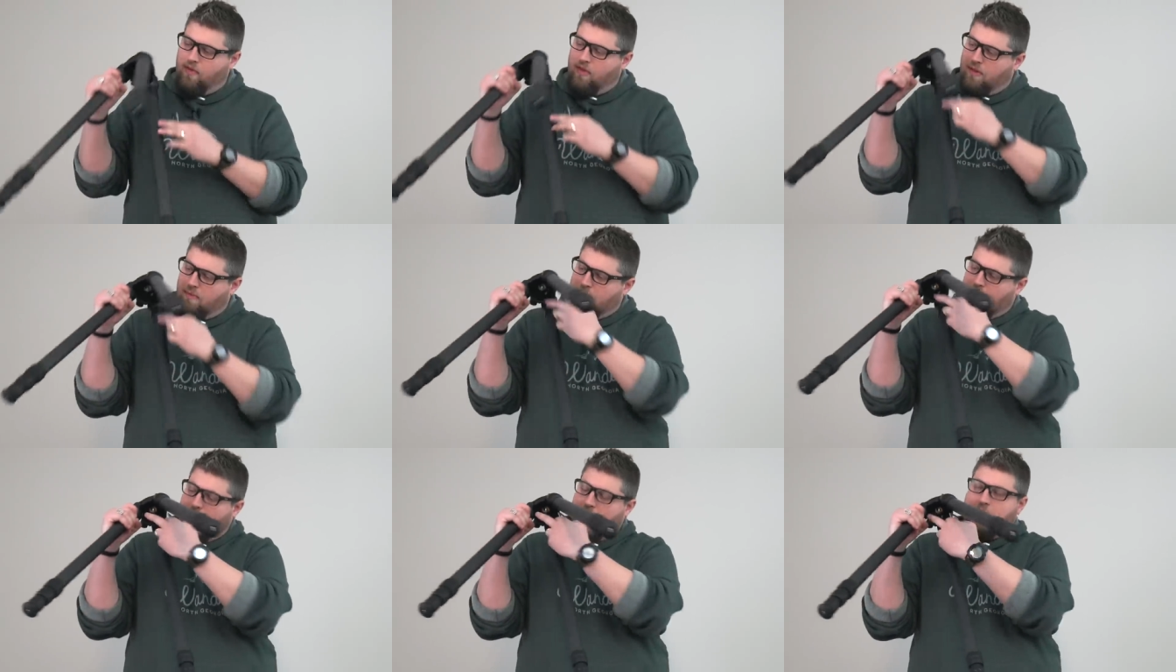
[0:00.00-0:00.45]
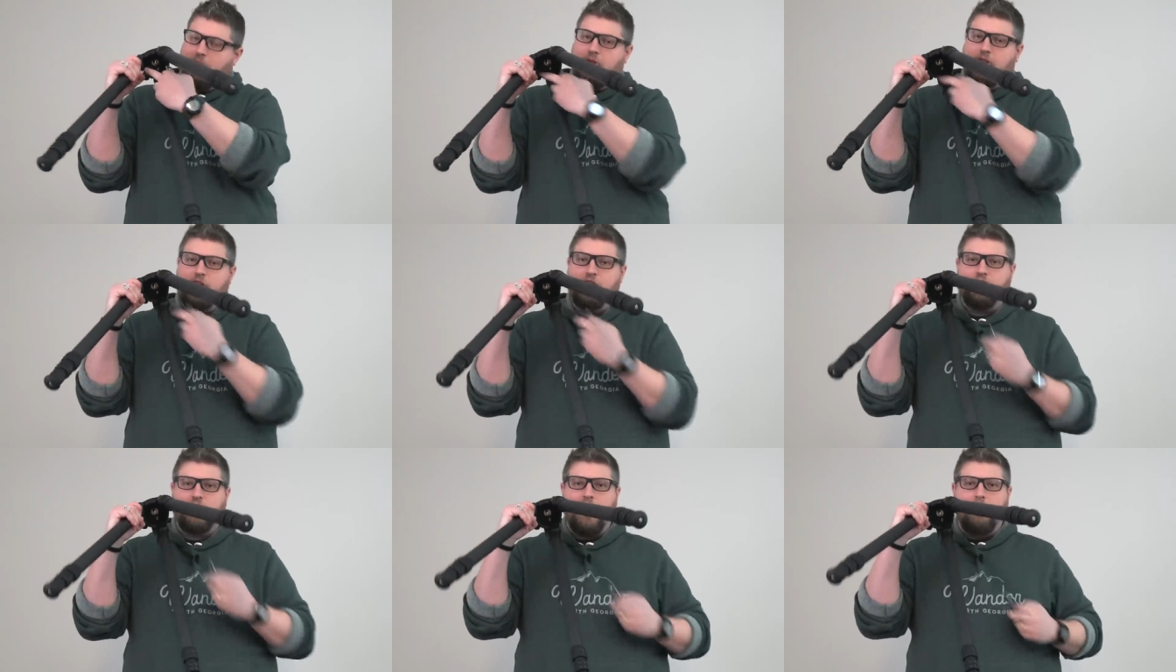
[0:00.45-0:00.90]
on the bottom
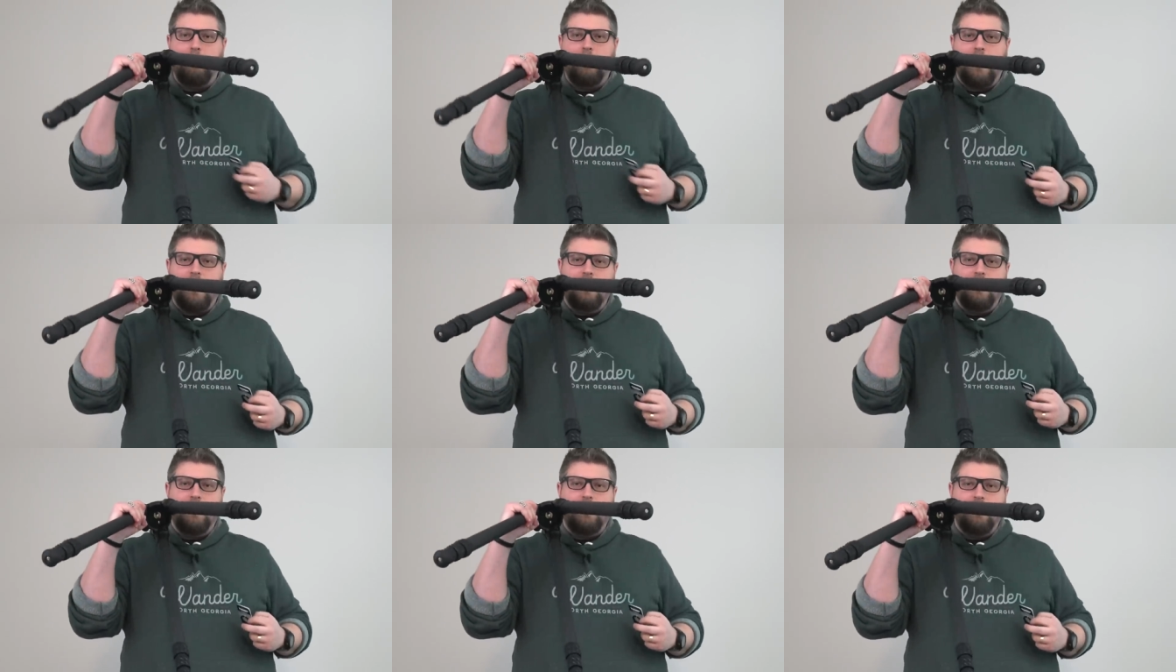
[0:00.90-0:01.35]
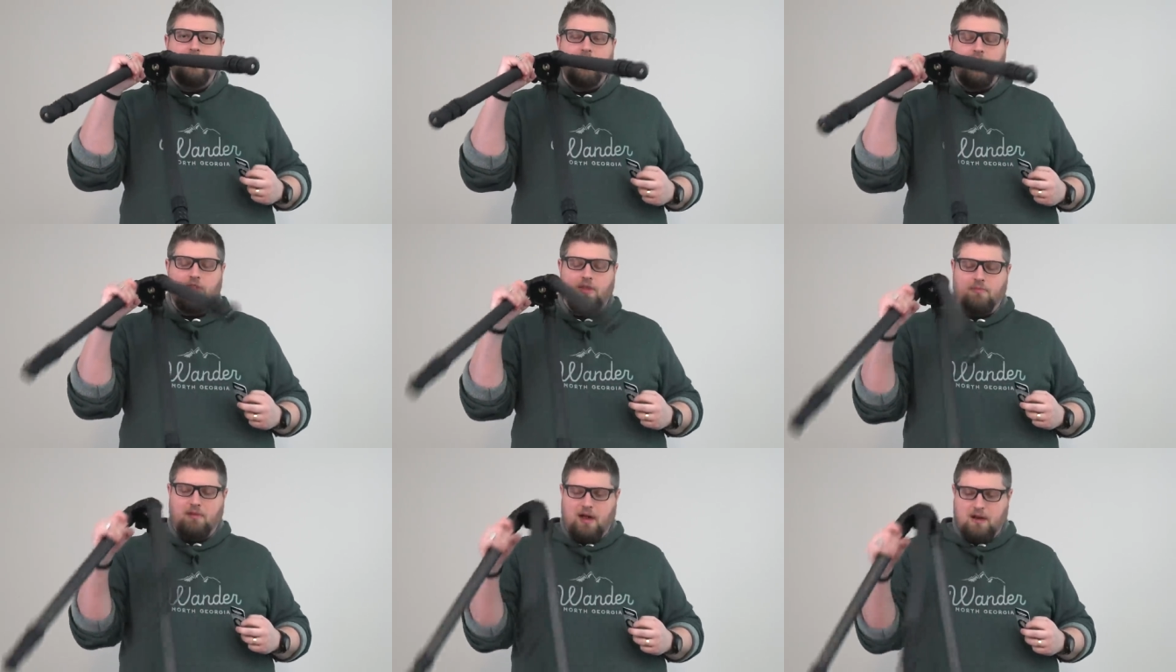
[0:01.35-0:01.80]
of the tripod here,
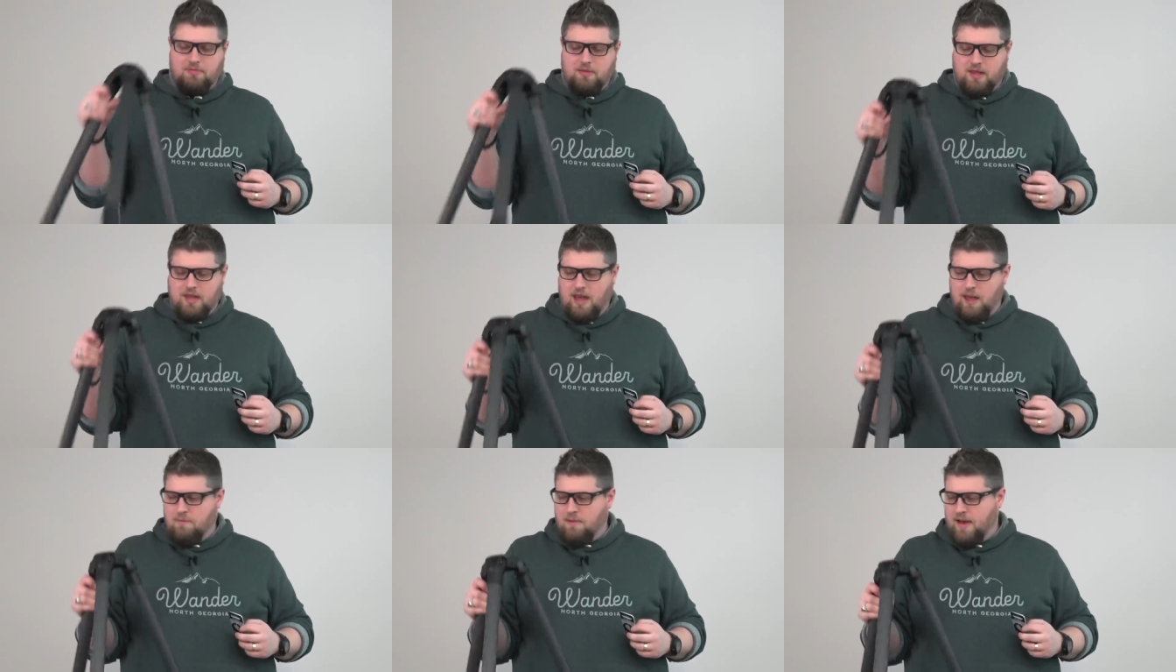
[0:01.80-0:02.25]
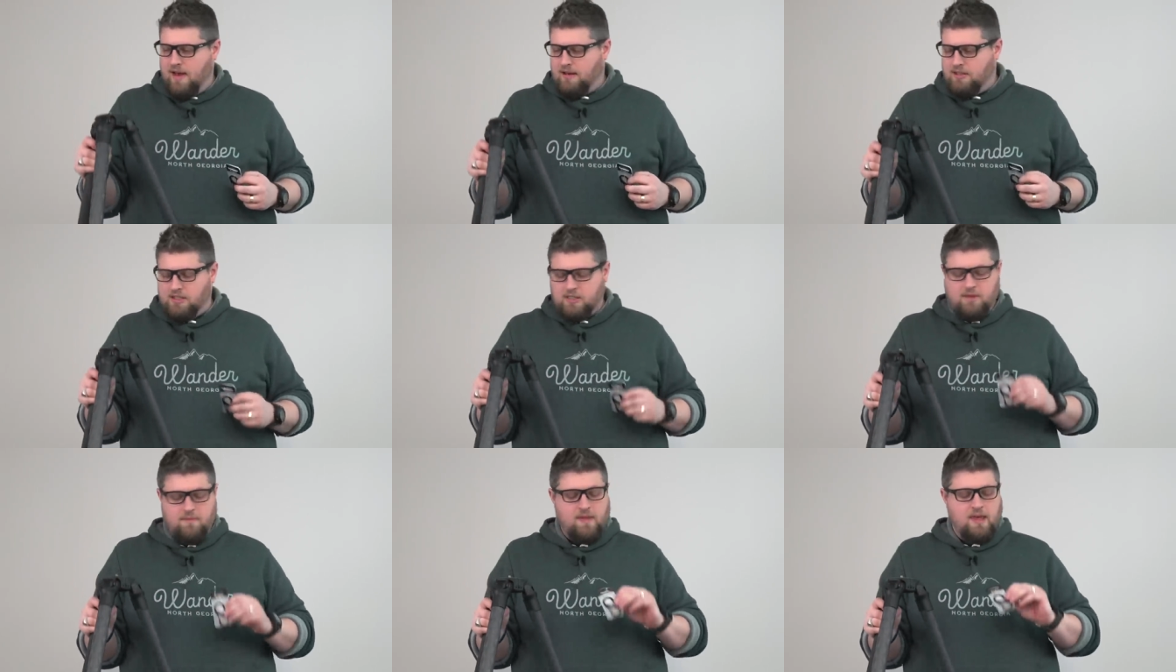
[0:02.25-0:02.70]
on the bottom of the
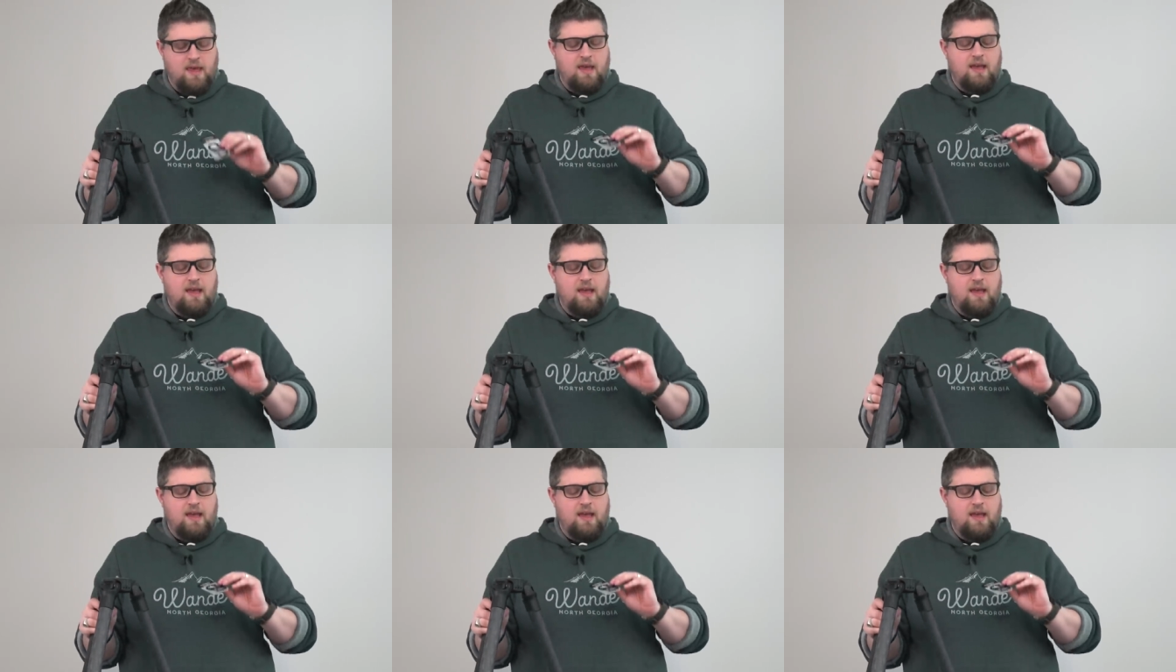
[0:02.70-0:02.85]
Apex.